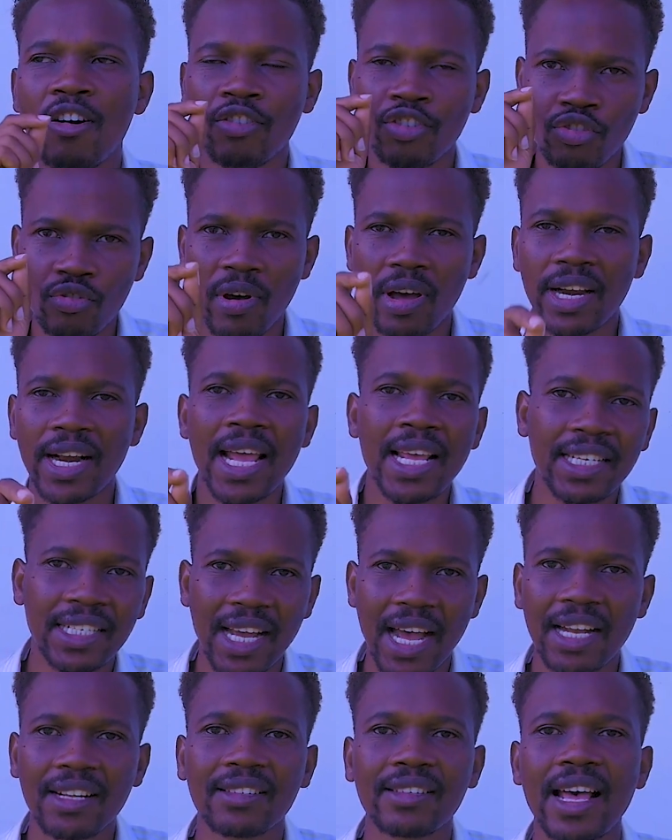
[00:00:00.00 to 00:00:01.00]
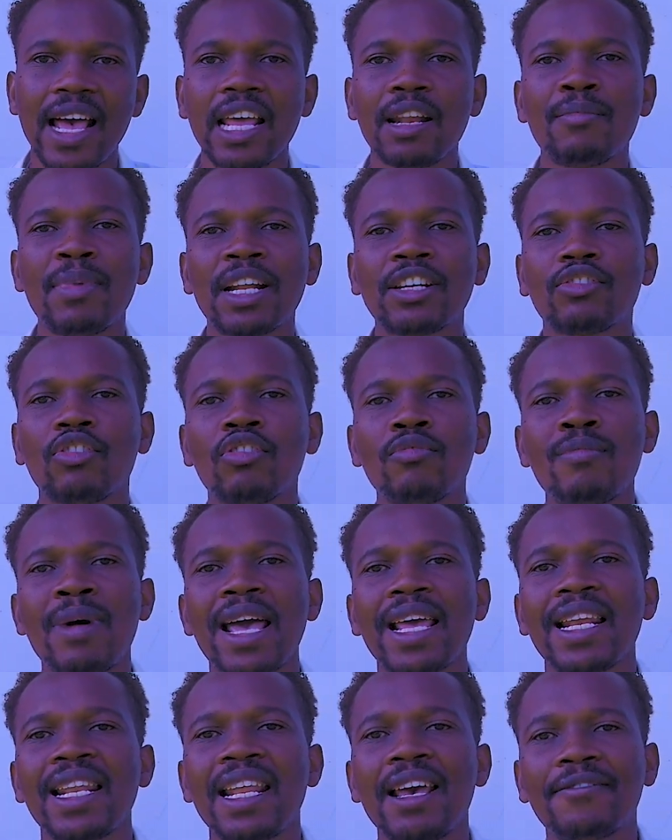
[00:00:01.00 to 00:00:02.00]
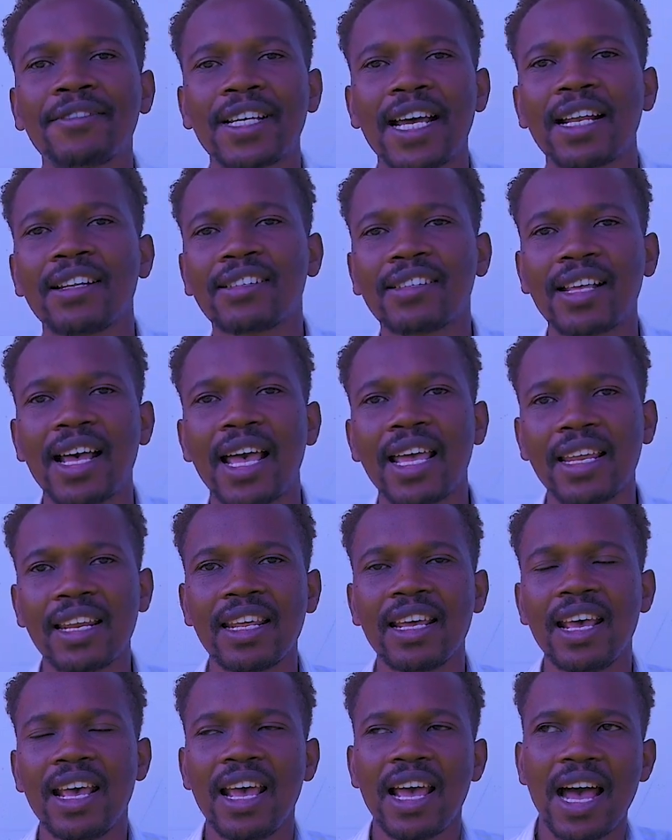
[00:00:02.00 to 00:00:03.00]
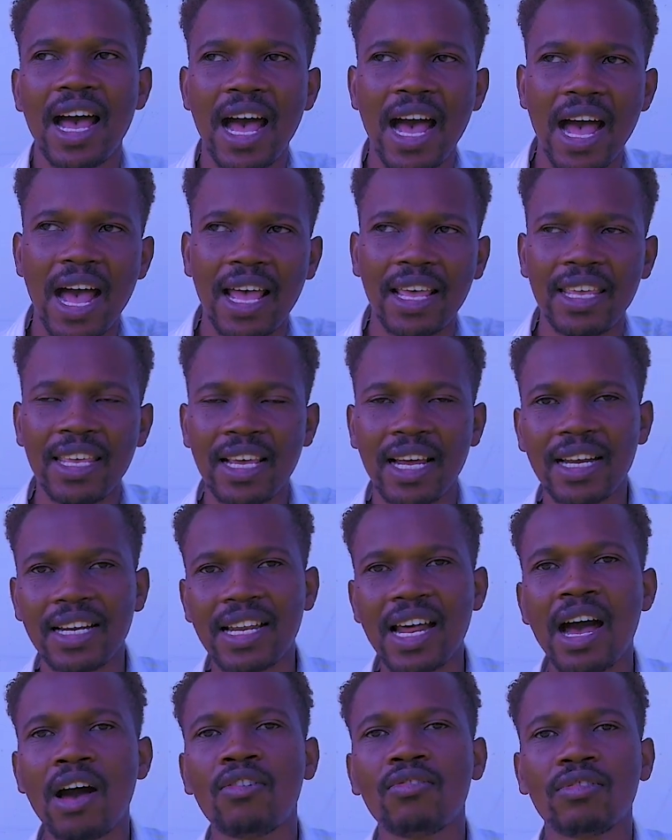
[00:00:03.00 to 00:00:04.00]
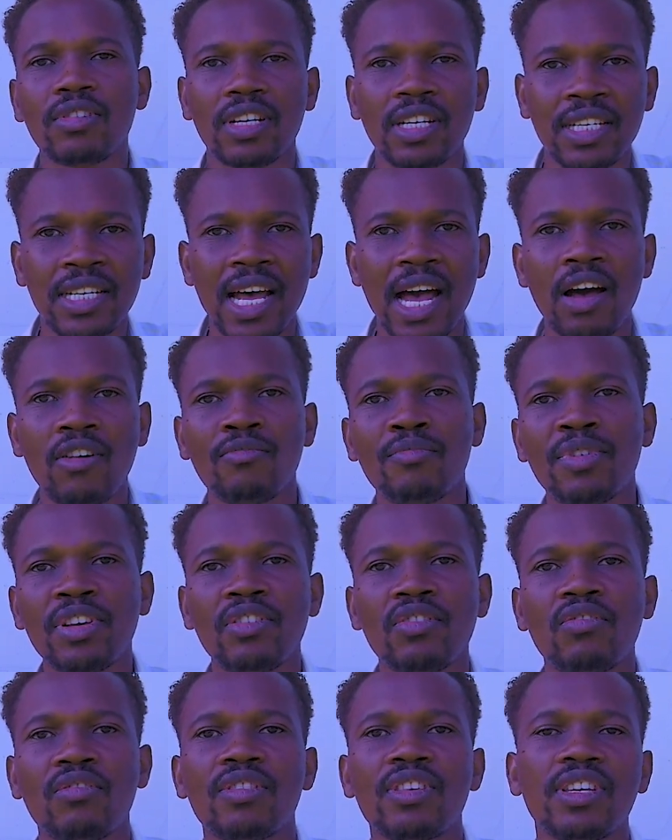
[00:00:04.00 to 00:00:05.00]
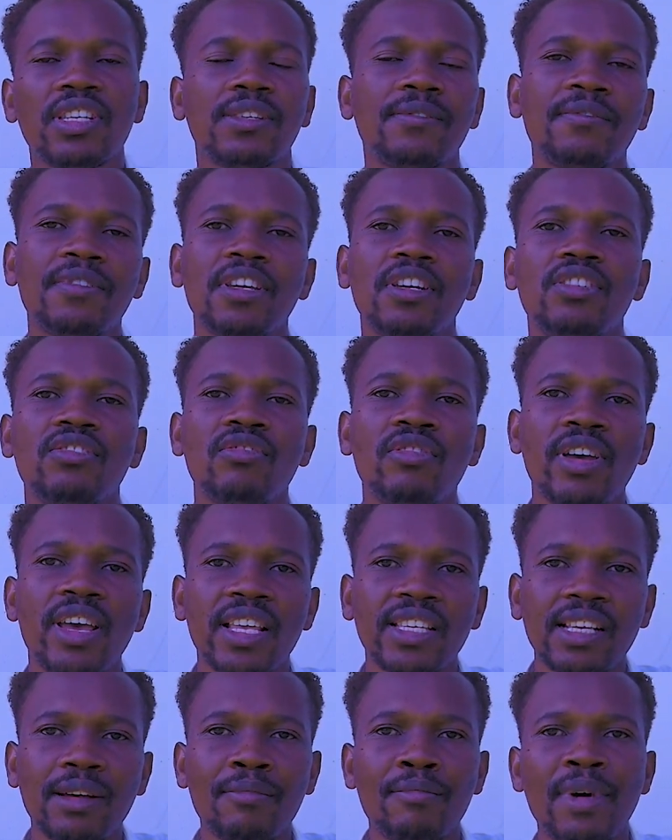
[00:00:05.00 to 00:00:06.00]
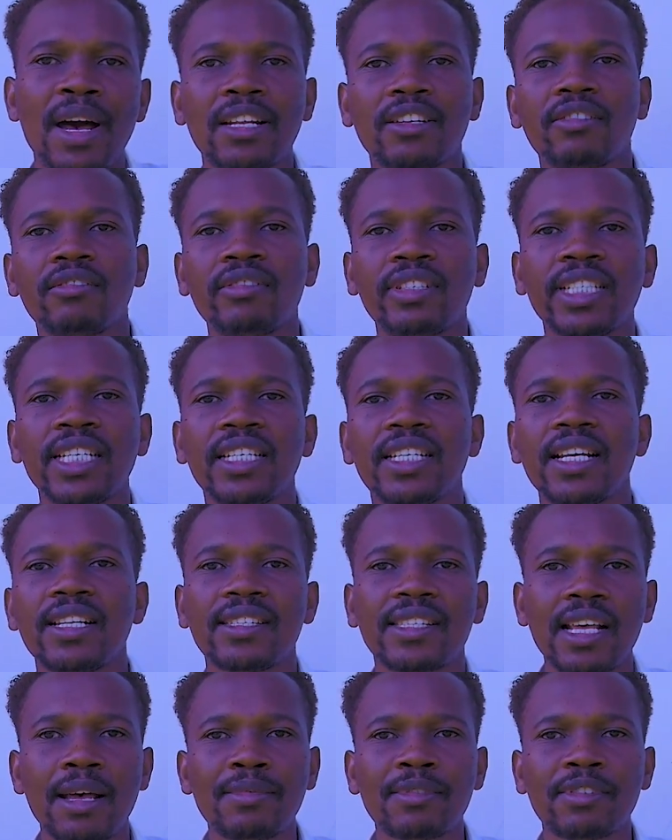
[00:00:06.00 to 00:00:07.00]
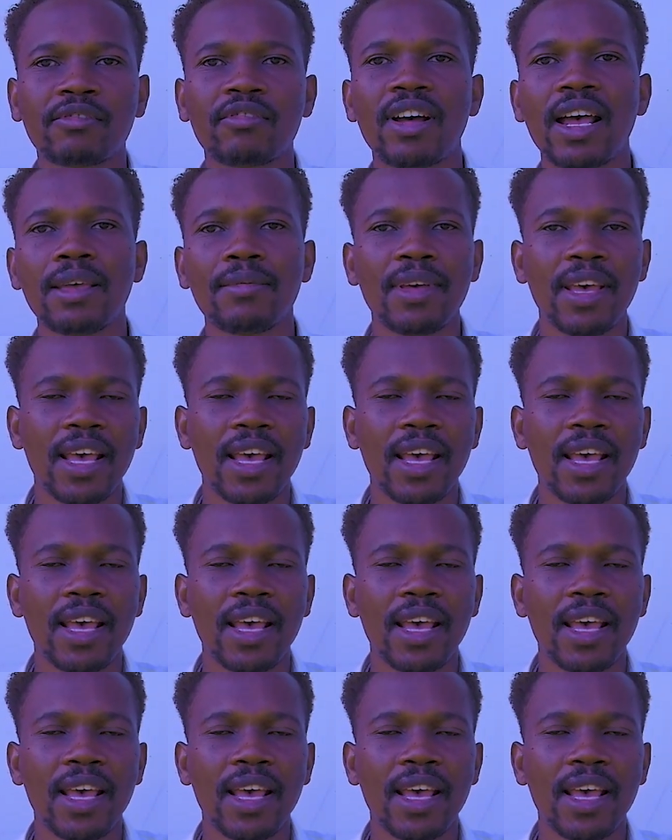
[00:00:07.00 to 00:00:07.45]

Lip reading: your right hand side, but on my left hand side here down below this video is a button written subscribe,